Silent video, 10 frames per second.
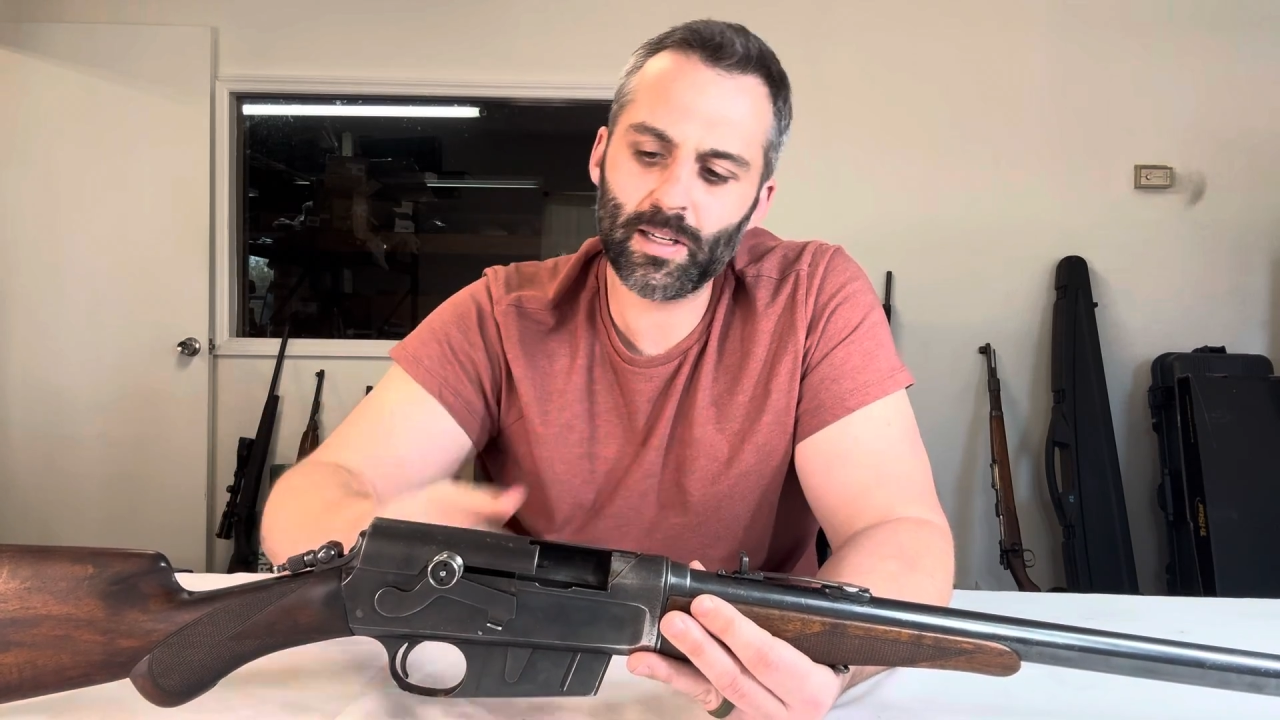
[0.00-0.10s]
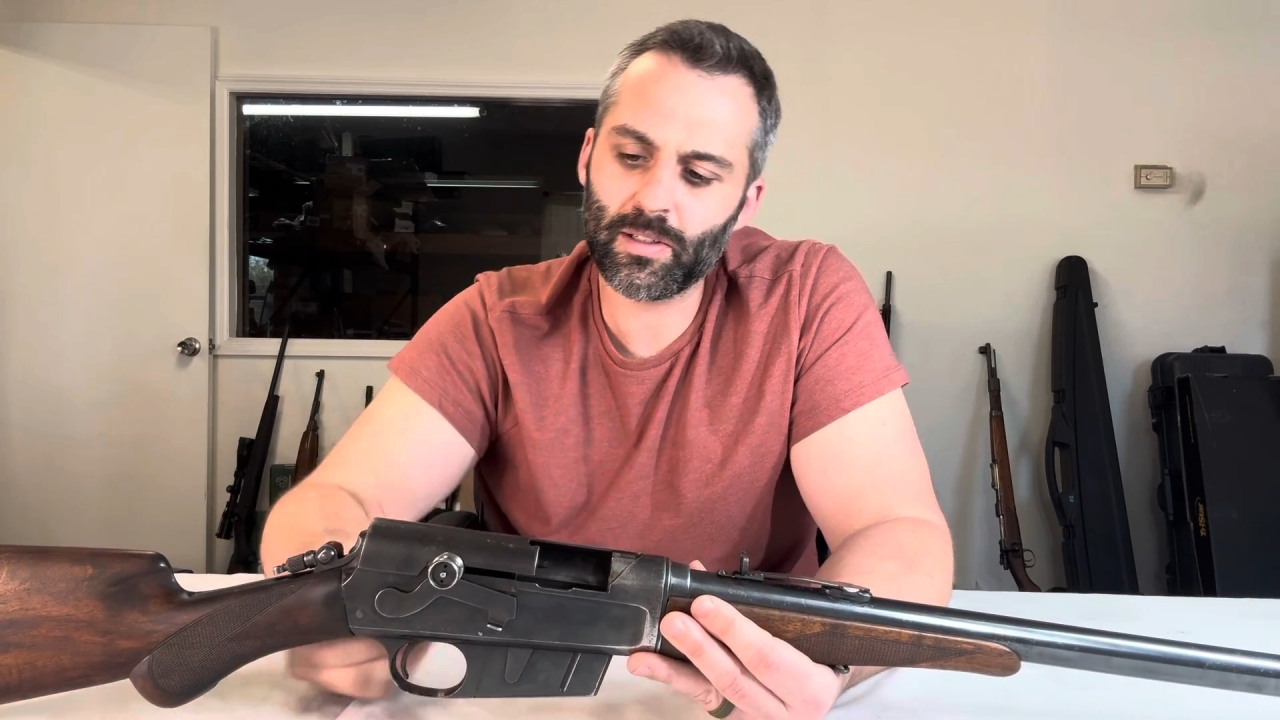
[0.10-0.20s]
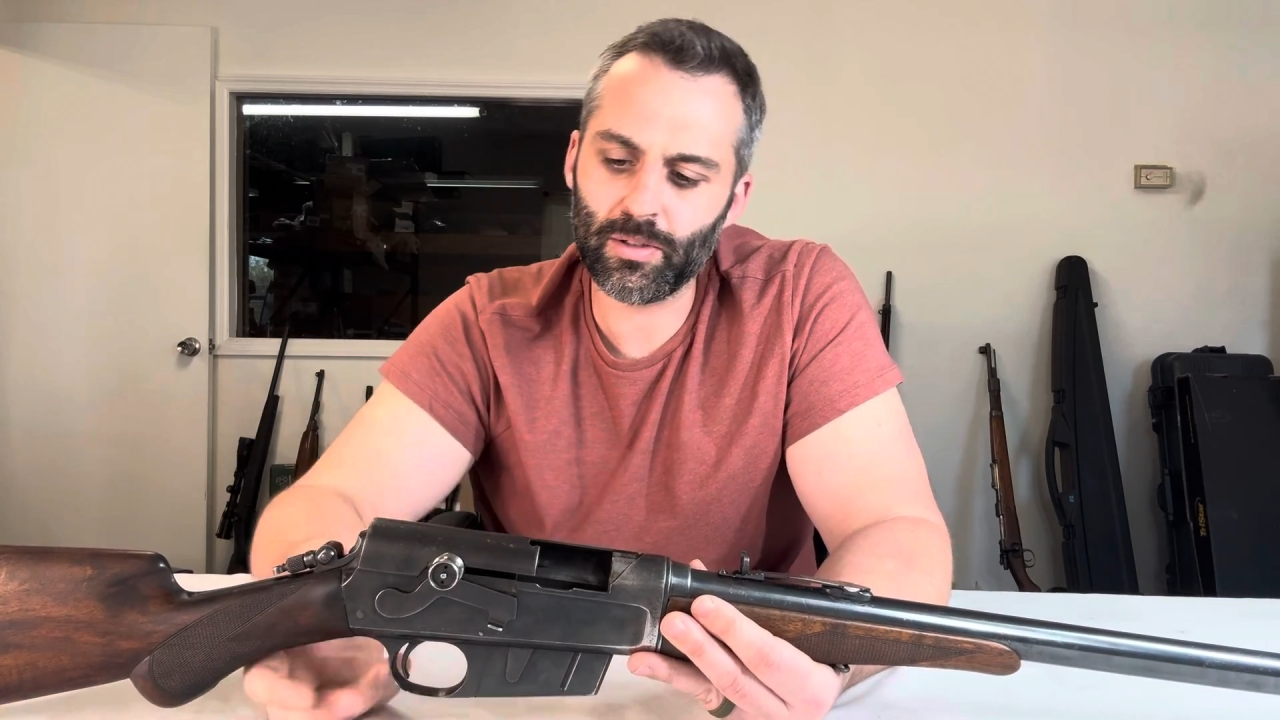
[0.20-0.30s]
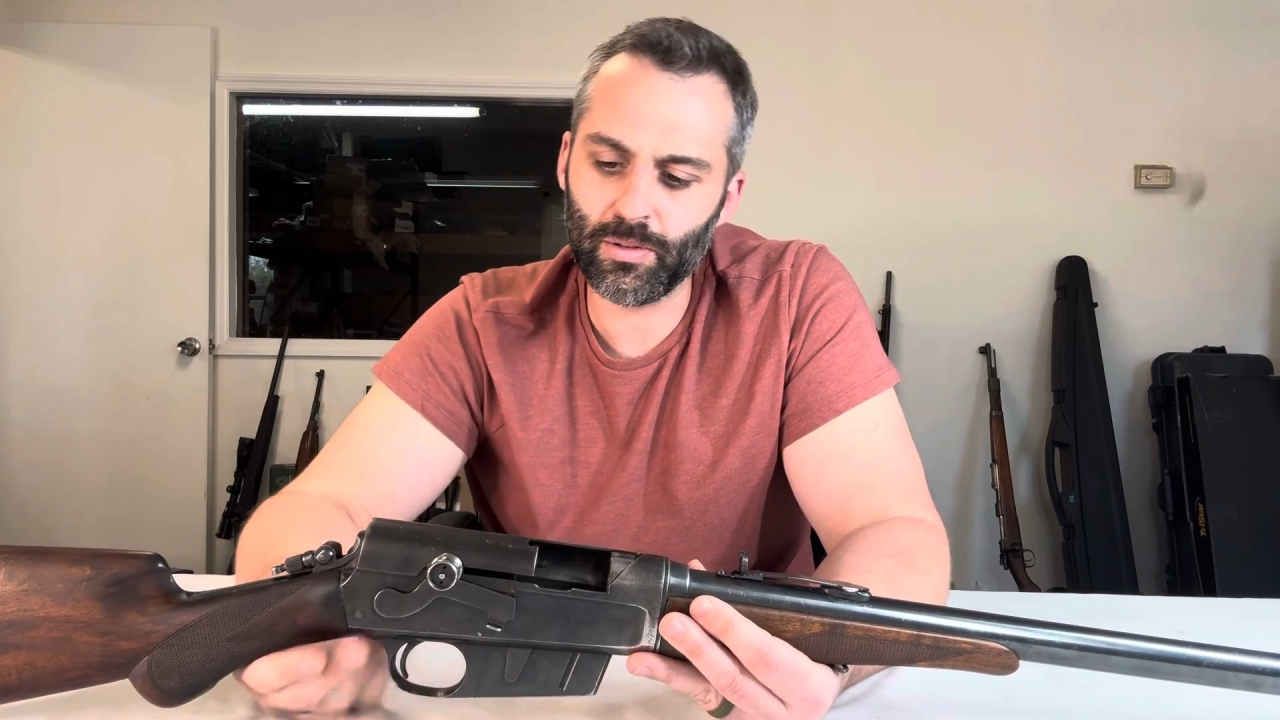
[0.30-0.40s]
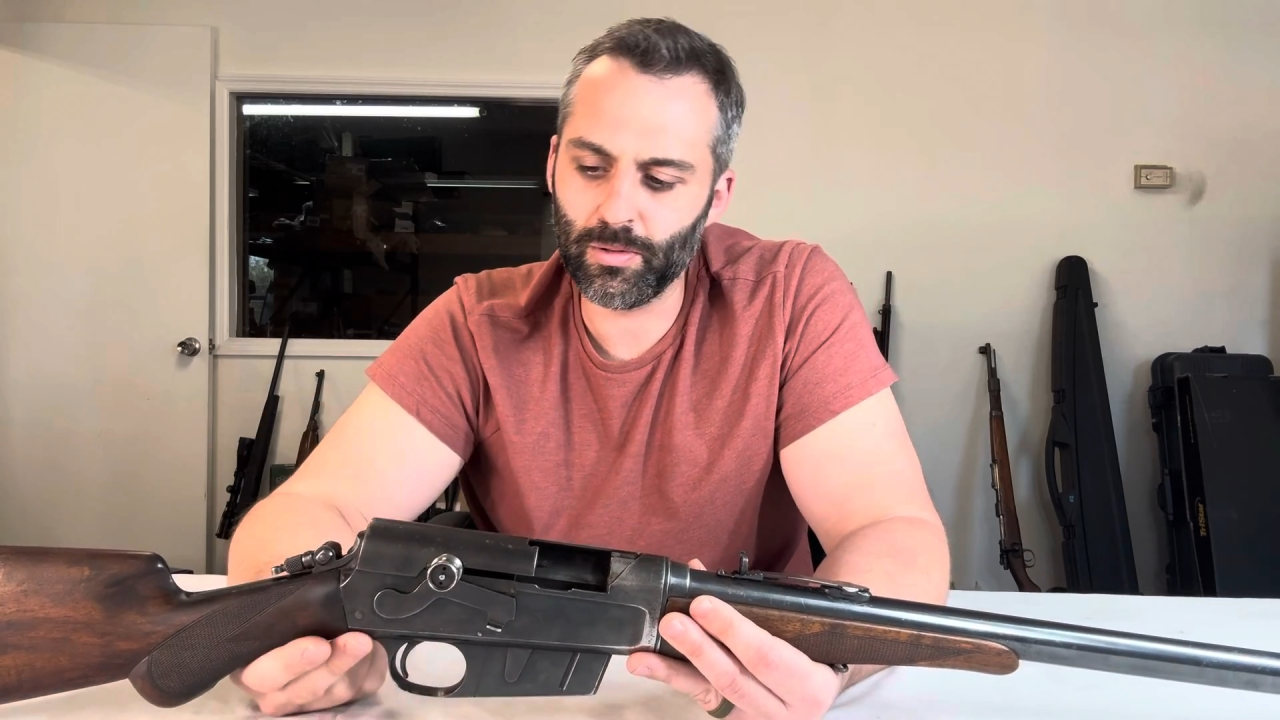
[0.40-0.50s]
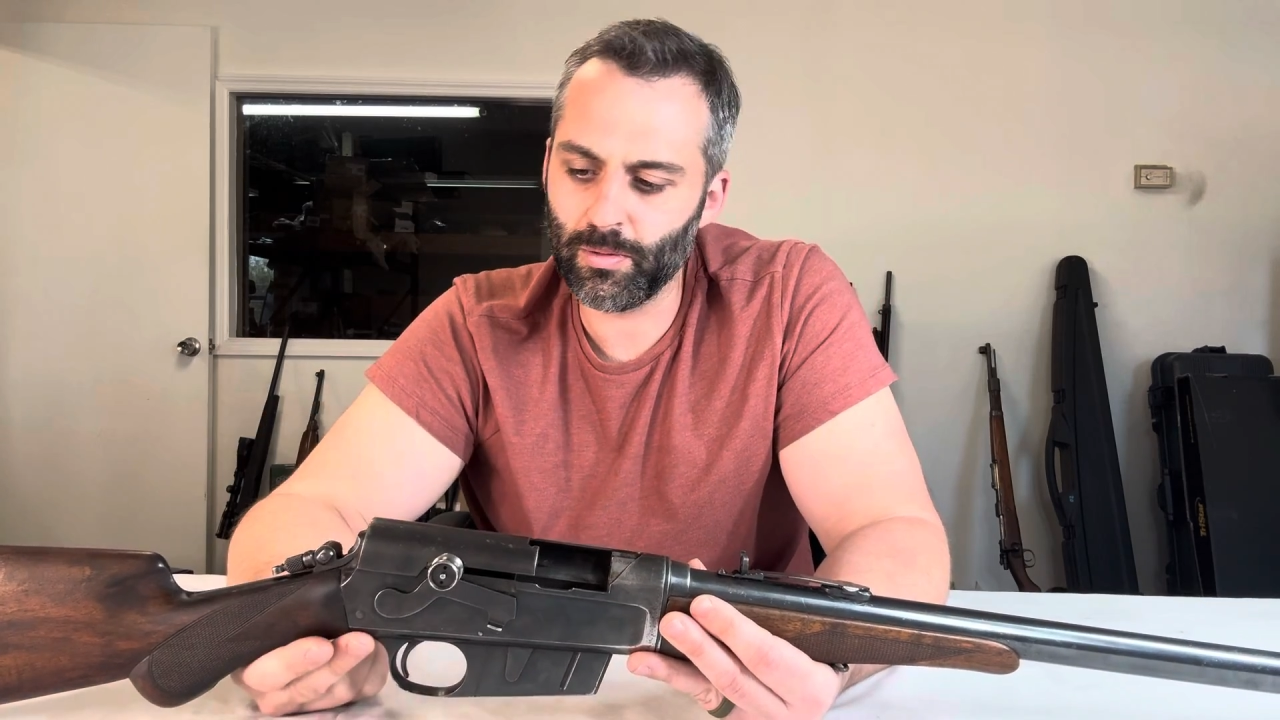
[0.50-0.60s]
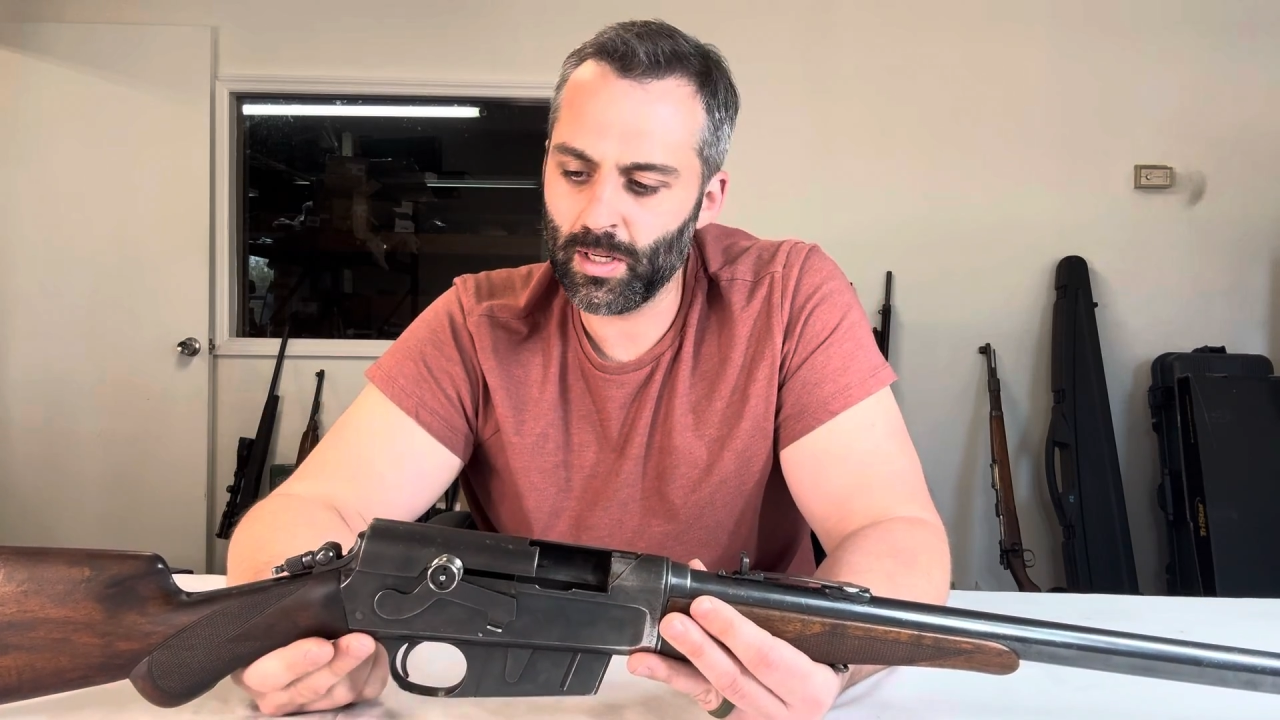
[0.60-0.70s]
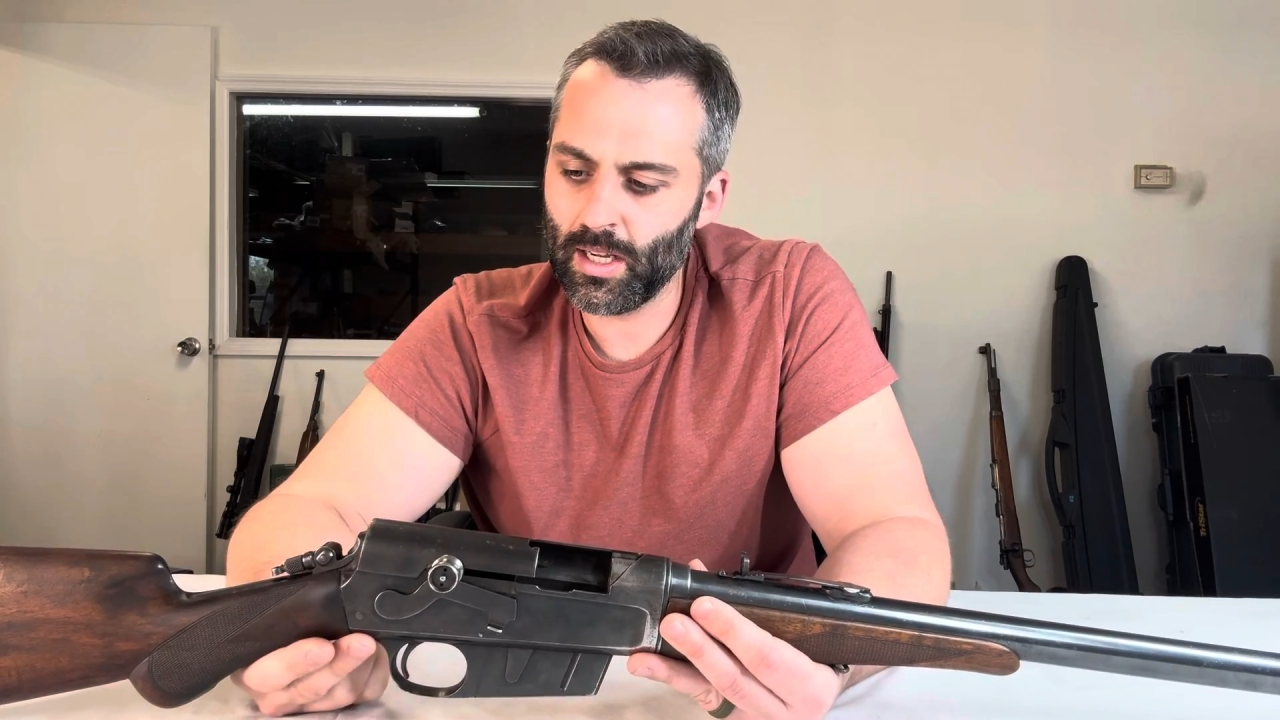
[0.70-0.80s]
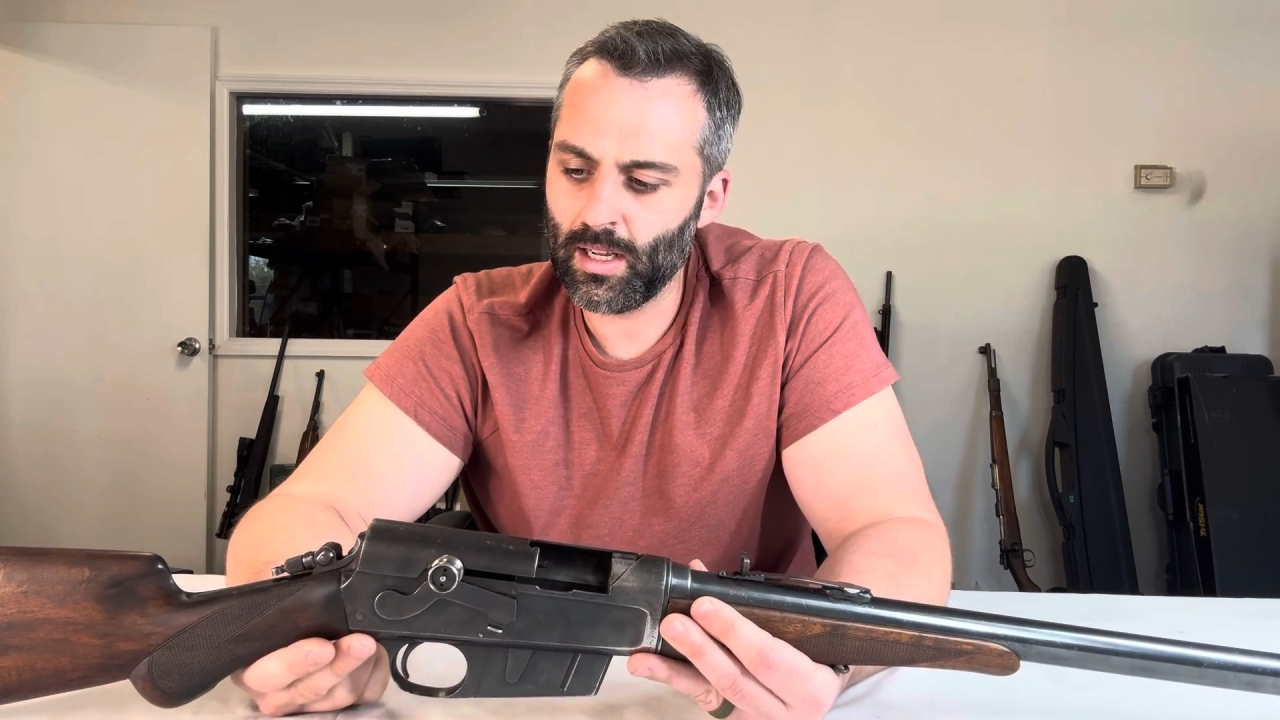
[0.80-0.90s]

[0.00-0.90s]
it to